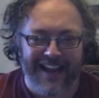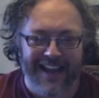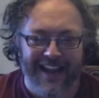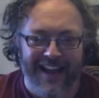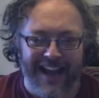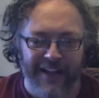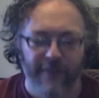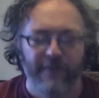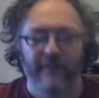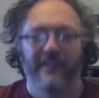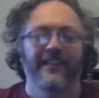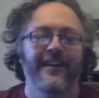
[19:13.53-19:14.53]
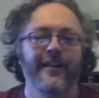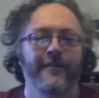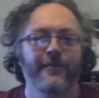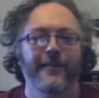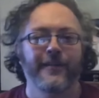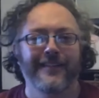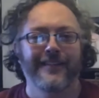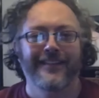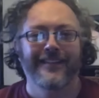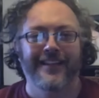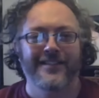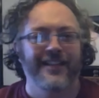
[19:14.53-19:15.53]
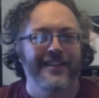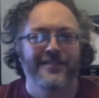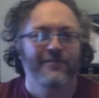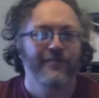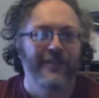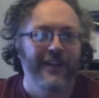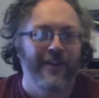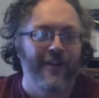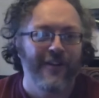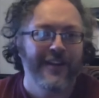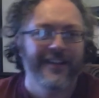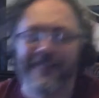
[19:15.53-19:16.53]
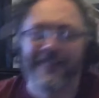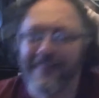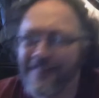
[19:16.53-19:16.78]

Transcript: and you feel alive. That's that's really all I can.